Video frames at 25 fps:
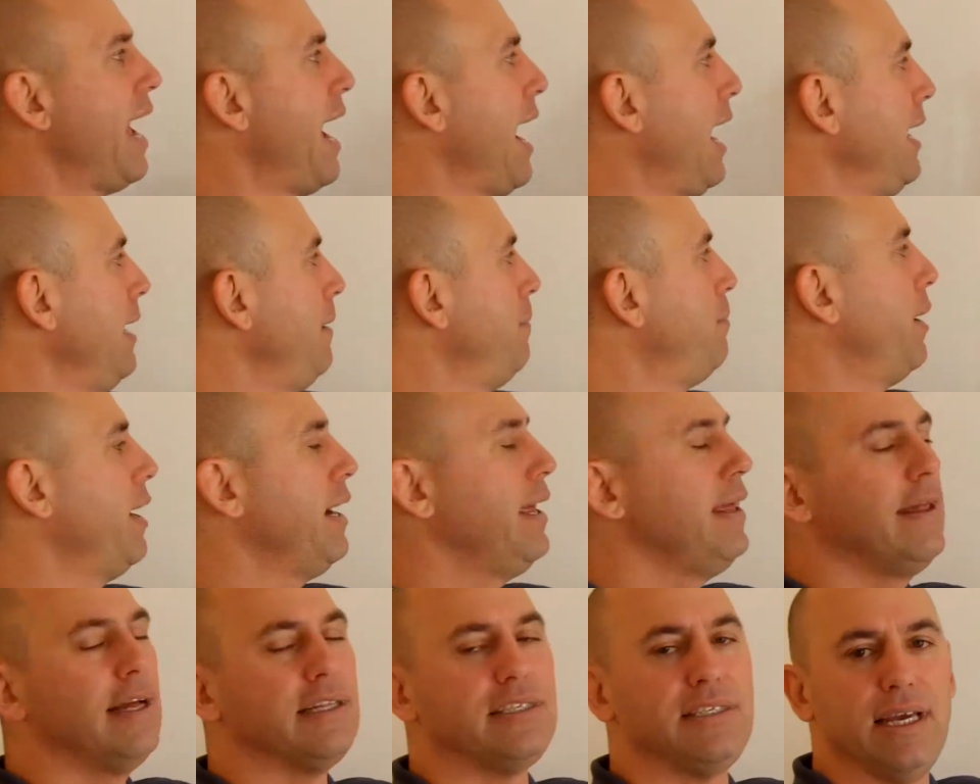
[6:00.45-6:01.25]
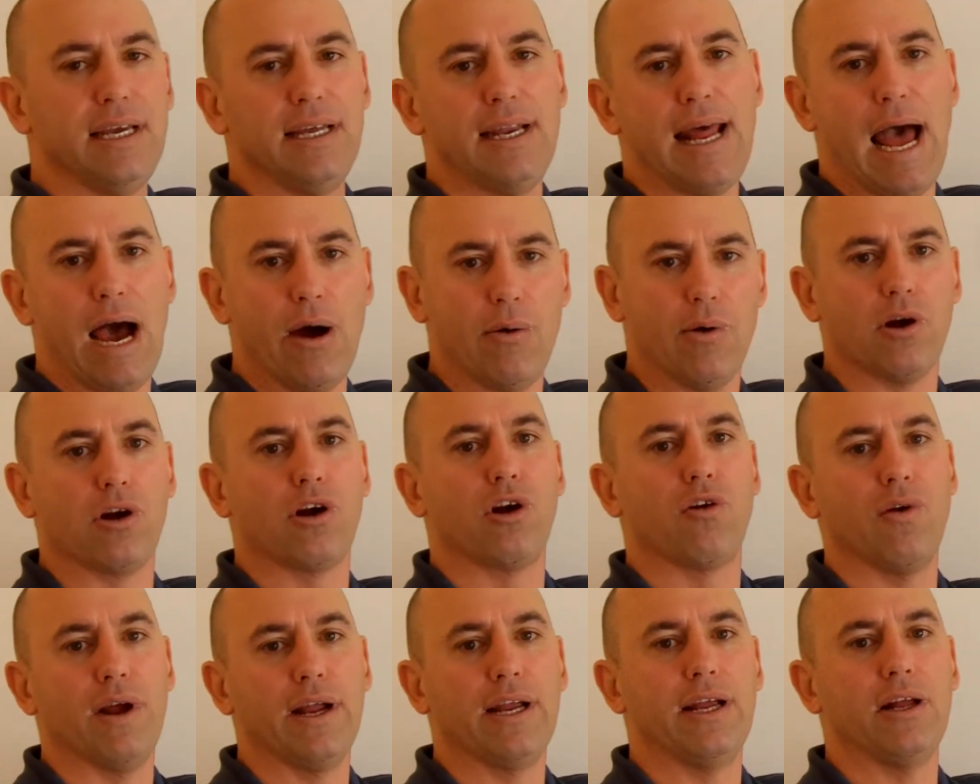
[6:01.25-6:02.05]
Anybody that's in our
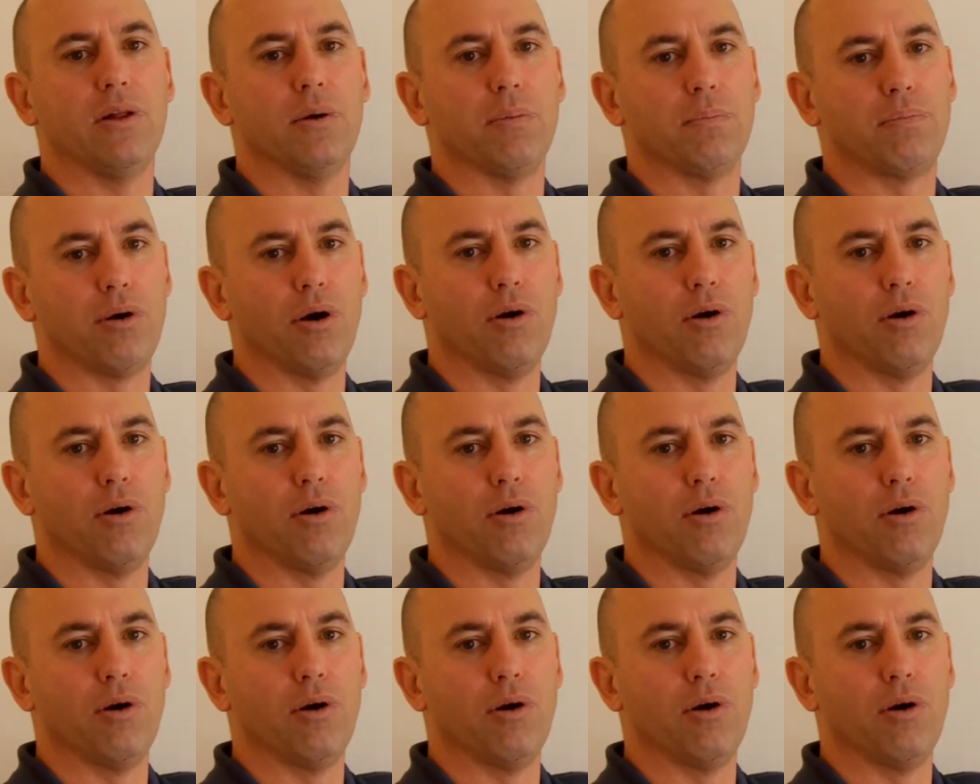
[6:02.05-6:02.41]
curriculum